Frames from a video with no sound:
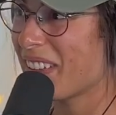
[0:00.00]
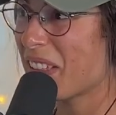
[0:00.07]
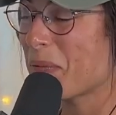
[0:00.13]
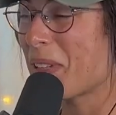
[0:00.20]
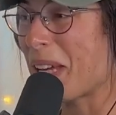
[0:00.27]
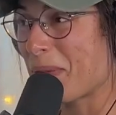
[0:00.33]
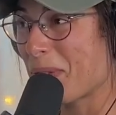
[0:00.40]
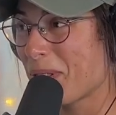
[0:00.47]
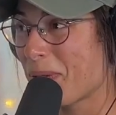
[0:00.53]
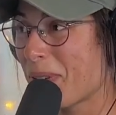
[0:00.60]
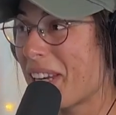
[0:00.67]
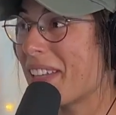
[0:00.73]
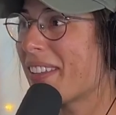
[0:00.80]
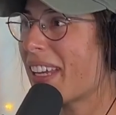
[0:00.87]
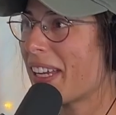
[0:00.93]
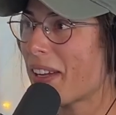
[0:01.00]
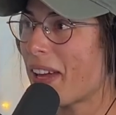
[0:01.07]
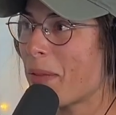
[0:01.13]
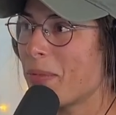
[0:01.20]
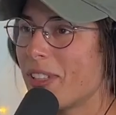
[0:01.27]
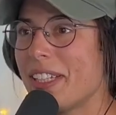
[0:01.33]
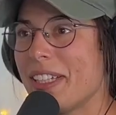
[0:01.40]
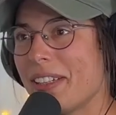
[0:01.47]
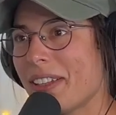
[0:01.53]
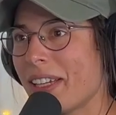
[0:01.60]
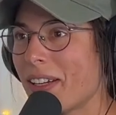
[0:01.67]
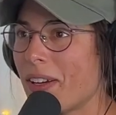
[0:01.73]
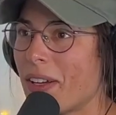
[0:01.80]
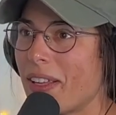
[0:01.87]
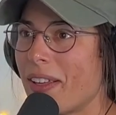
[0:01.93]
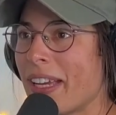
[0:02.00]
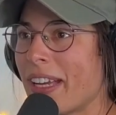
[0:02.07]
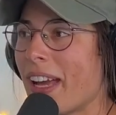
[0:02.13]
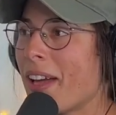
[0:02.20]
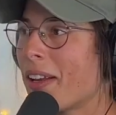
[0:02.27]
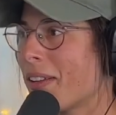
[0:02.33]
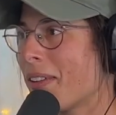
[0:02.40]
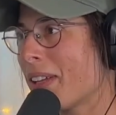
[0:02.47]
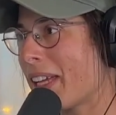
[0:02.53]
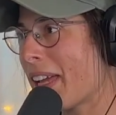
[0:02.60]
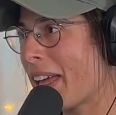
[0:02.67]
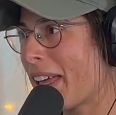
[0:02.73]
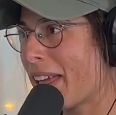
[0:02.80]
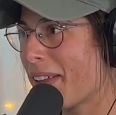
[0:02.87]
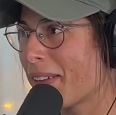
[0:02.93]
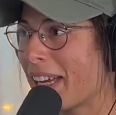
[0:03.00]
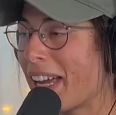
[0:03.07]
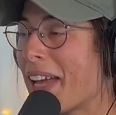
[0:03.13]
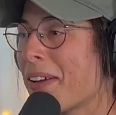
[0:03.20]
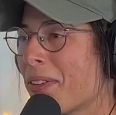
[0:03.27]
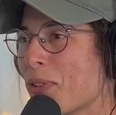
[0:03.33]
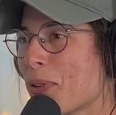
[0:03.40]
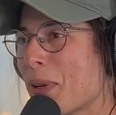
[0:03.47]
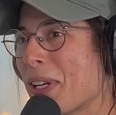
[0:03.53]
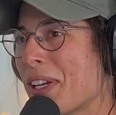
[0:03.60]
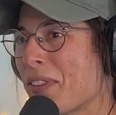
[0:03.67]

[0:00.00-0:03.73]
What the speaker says: Okay. When it's like I'm I enjoy